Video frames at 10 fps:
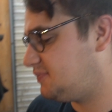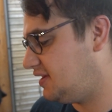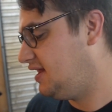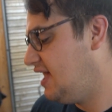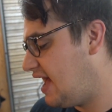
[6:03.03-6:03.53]

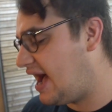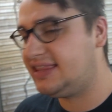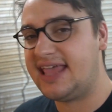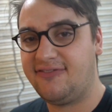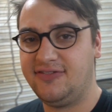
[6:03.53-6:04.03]
but I
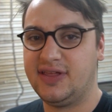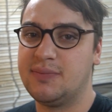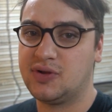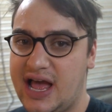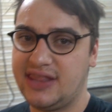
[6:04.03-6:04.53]
definitely
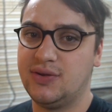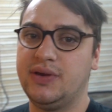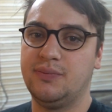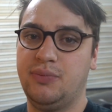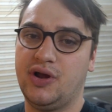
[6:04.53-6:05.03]
am glad that
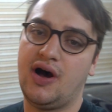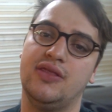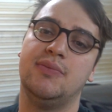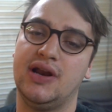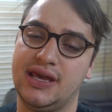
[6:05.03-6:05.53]
we put all
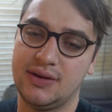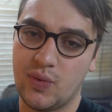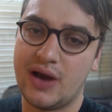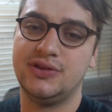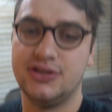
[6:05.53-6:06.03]
the money and
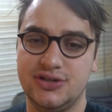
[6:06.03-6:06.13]
went with the